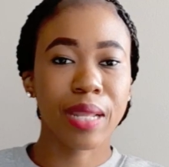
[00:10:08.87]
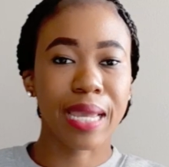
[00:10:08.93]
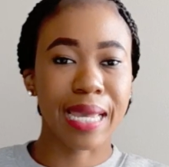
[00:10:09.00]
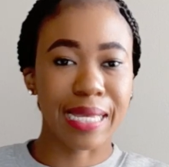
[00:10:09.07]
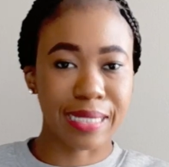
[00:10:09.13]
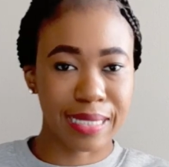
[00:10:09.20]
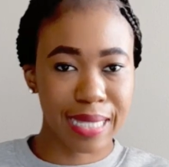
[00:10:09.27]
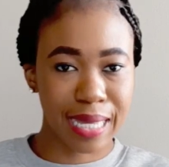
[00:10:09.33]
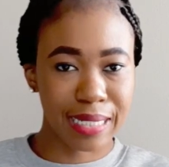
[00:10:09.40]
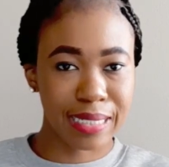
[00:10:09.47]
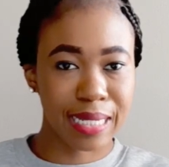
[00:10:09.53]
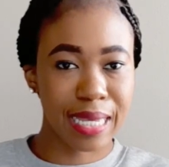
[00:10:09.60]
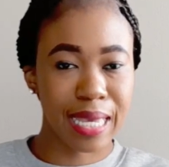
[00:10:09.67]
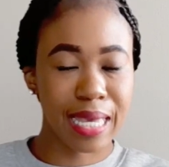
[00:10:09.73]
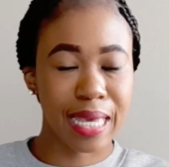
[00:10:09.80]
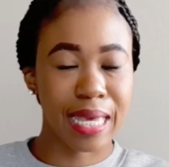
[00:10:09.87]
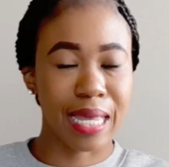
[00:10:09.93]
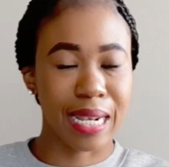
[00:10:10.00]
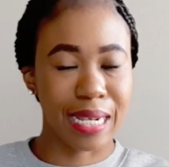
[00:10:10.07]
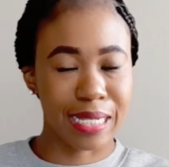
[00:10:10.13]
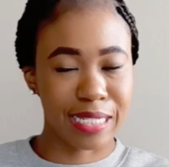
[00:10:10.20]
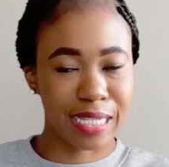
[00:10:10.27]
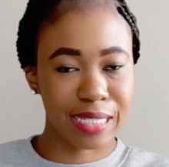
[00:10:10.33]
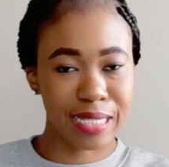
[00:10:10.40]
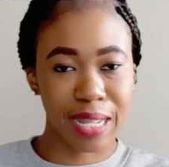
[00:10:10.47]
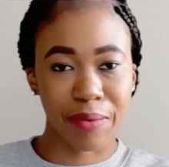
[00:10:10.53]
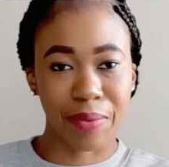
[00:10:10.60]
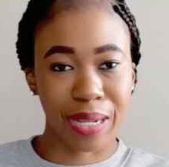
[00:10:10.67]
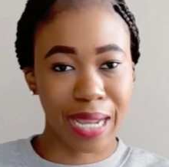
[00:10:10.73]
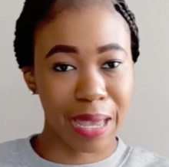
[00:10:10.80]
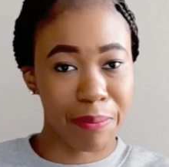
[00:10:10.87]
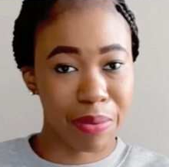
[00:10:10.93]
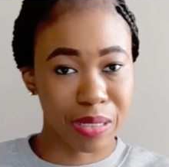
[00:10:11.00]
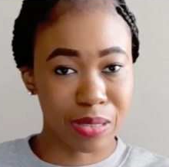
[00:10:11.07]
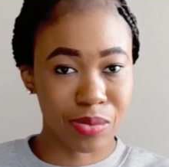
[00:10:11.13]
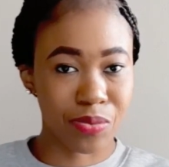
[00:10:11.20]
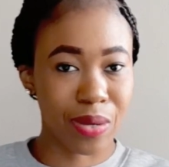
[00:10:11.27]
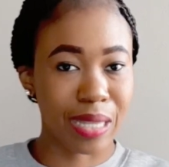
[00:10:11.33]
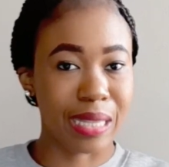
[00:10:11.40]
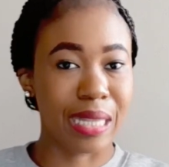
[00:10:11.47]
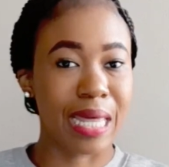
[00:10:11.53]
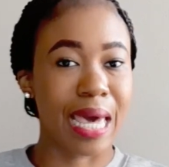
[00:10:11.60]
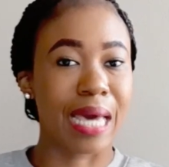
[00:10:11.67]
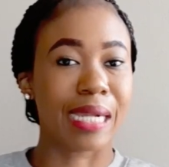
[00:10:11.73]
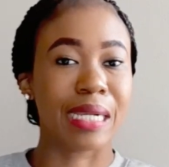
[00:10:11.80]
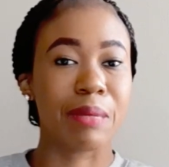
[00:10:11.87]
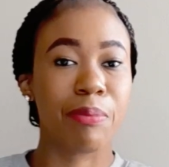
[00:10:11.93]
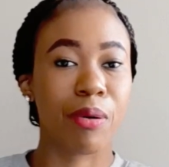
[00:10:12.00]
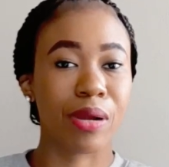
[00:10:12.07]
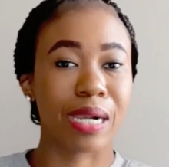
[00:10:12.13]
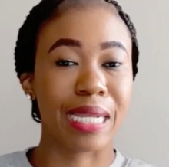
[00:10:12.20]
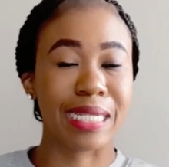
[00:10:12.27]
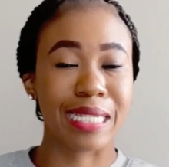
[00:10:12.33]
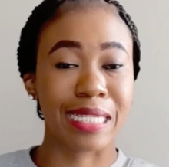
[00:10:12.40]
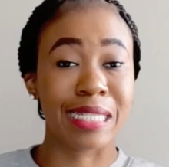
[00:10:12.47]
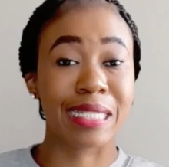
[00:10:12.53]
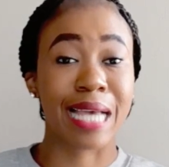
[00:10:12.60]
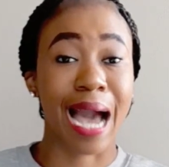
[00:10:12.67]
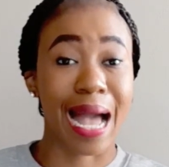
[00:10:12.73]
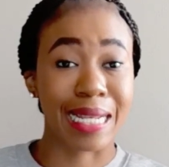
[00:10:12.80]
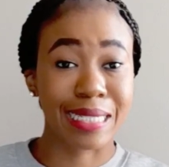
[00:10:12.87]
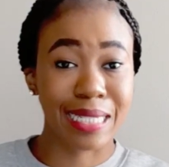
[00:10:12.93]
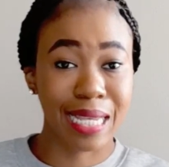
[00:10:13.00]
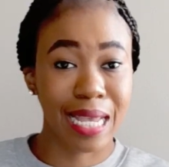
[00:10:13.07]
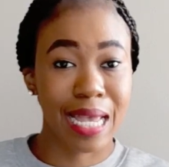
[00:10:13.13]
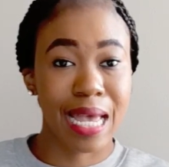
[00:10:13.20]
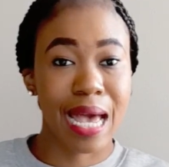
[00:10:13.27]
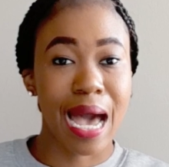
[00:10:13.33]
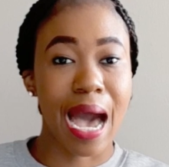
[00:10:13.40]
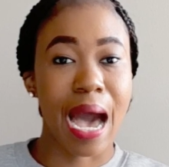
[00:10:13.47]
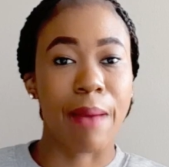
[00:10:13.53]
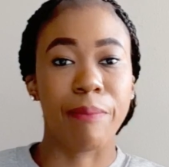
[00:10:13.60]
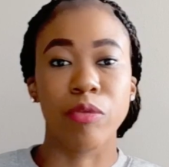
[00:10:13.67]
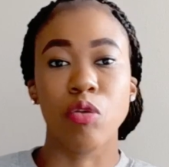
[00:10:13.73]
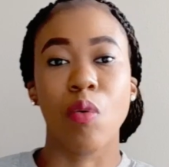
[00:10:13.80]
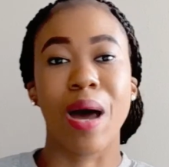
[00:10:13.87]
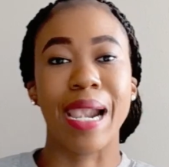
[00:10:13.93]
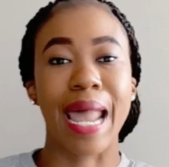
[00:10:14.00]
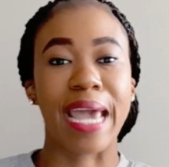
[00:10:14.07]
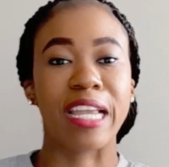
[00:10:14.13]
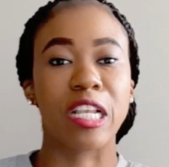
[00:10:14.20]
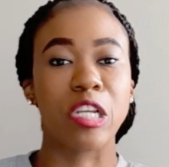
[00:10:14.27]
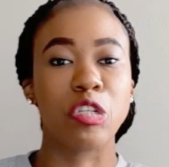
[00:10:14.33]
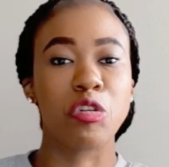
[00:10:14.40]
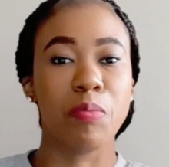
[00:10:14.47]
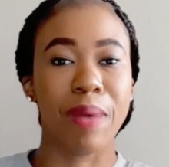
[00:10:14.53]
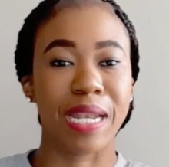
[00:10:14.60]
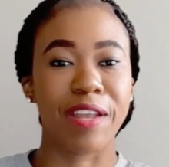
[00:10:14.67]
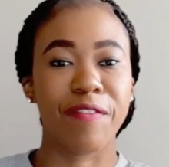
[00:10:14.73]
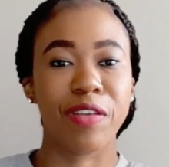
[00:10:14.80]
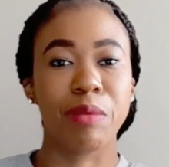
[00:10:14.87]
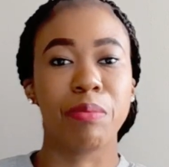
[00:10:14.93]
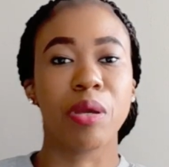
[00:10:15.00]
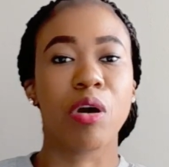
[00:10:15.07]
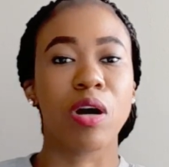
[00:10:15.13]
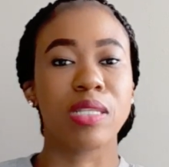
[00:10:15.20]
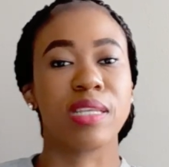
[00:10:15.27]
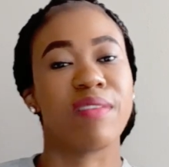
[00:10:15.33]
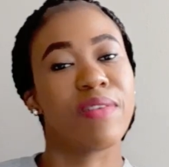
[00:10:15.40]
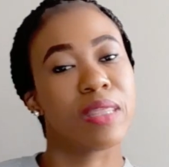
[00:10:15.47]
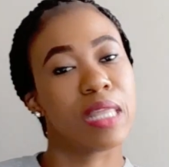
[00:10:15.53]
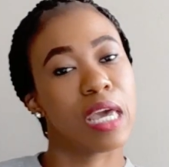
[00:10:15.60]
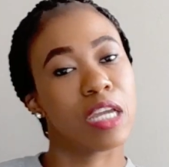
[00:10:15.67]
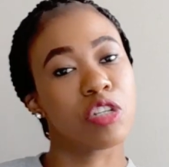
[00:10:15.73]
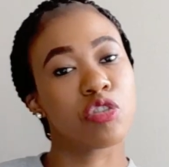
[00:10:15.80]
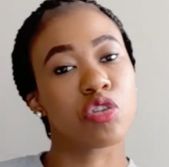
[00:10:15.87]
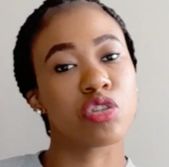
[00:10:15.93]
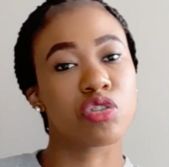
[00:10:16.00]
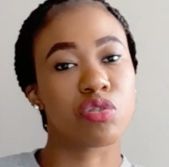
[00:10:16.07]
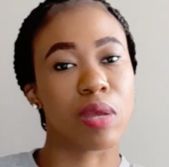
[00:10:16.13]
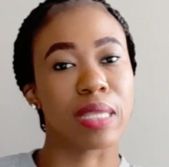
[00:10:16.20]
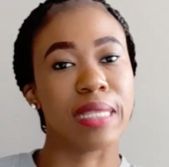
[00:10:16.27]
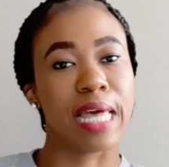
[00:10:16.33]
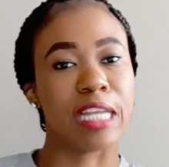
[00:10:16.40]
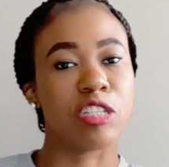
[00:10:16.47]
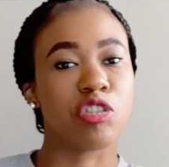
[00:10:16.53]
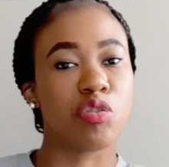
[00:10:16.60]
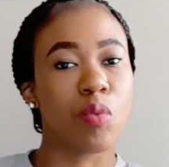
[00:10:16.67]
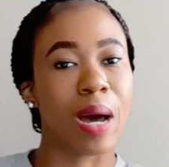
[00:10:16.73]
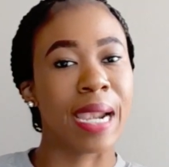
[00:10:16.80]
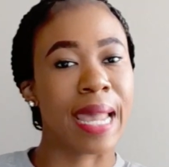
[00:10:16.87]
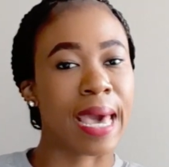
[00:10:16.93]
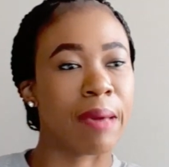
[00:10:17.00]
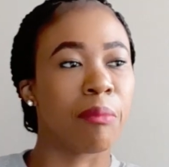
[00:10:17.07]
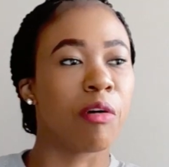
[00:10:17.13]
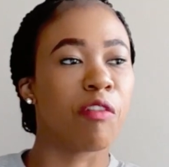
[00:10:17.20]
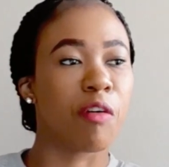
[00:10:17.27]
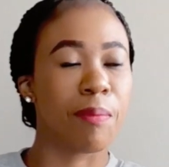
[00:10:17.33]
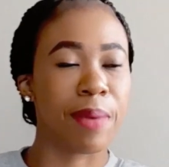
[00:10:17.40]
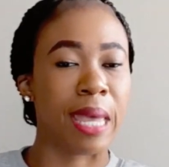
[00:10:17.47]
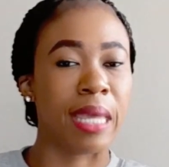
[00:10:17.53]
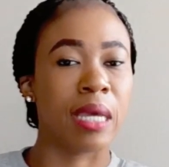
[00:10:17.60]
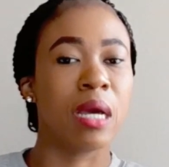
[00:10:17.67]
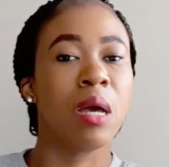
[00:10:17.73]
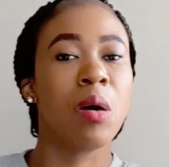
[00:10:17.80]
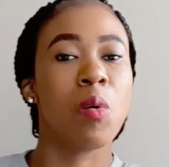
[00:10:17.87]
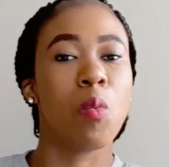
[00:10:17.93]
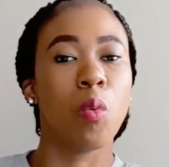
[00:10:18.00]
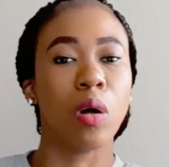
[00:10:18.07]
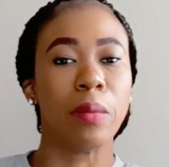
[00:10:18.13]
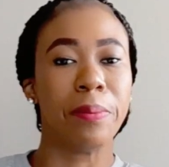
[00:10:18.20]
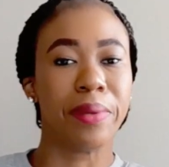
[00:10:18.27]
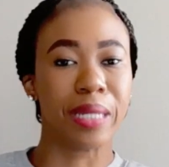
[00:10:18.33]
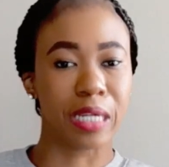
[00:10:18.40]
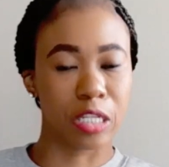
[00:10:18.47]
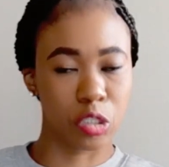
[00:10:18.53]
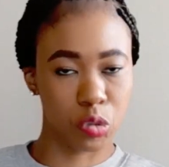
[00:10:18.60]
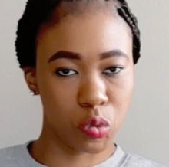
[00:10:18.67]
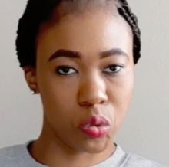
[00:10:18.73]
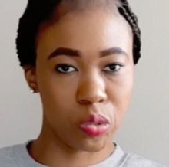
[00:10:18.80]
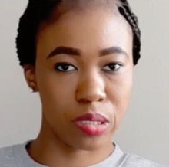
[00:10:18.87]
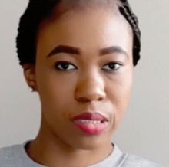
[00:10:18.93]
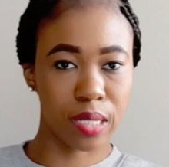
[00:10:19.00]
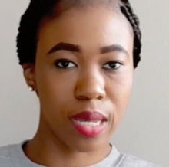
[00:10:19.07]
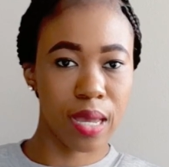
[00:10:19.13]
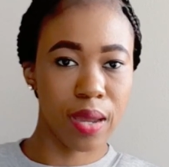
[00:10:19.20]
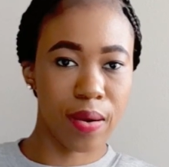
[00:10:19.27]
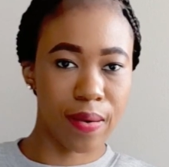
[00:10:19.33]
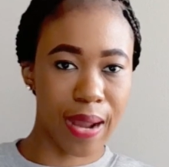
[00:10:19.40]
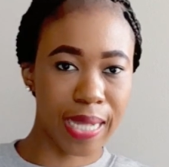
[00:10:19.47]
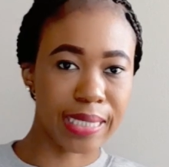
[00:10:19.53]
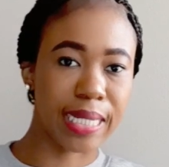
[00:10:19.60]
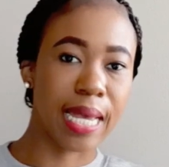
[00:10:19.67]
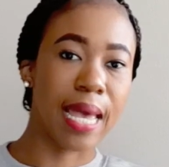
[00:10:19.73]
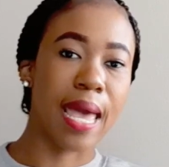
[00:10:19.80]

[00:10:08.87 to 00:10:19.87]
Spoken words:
is that, just like what happens when the repo rate is cut, you are likely to benefit, because even the interest rate that you are liable for paying will be reduced, right?